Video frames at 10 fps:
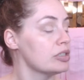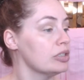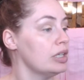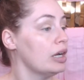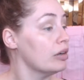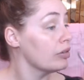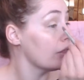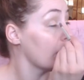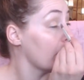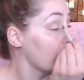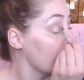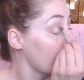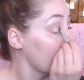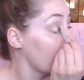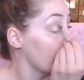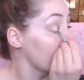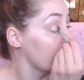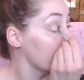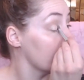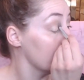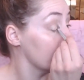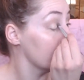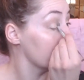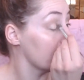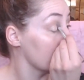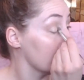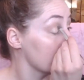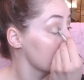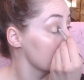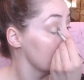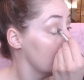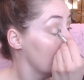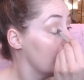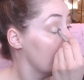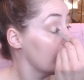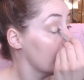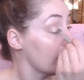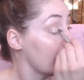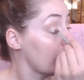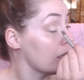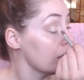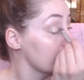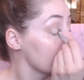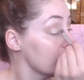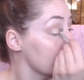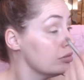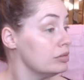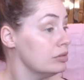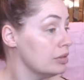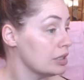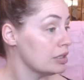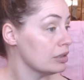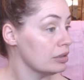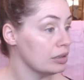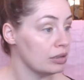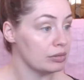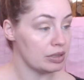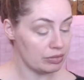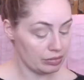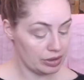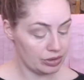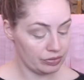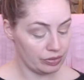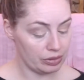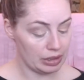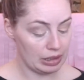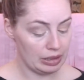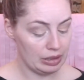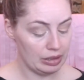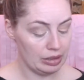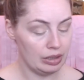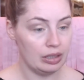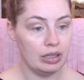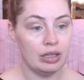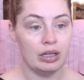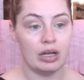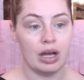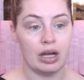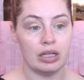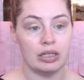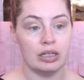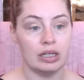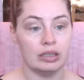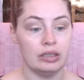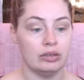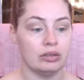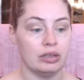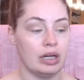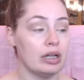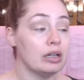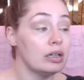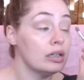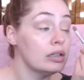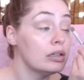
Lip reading: now that I have quite a few products that I don't necessarily always reach for on the daily or at all,